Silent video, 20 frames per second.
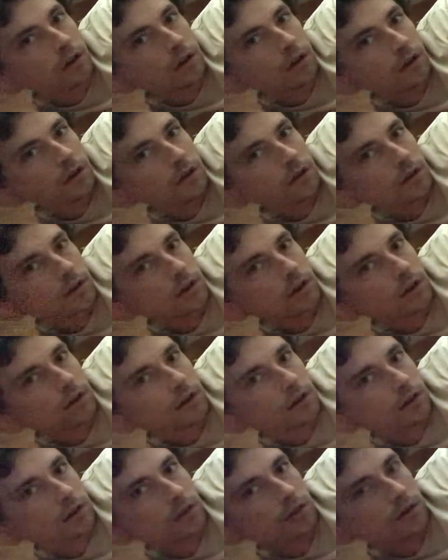And
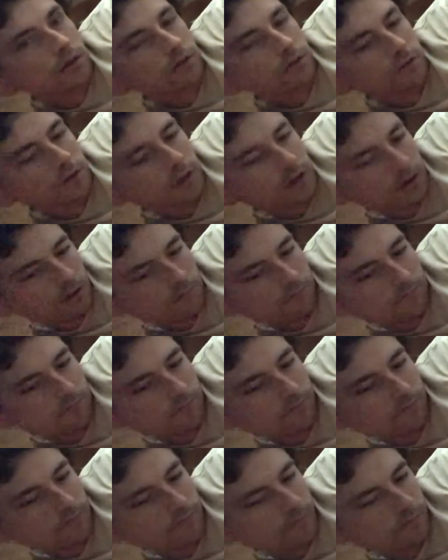then lift it up,
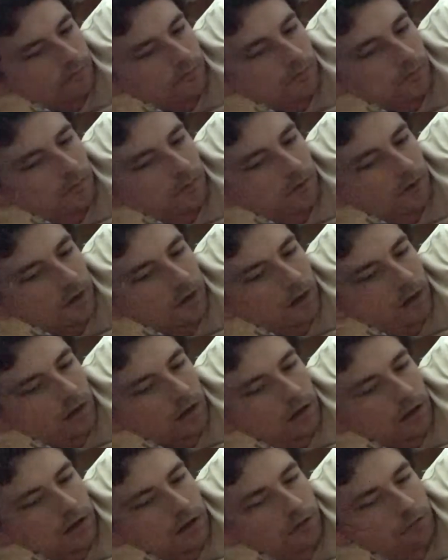
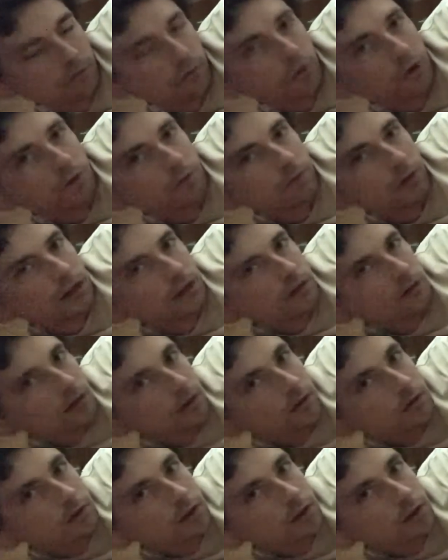and put it back down.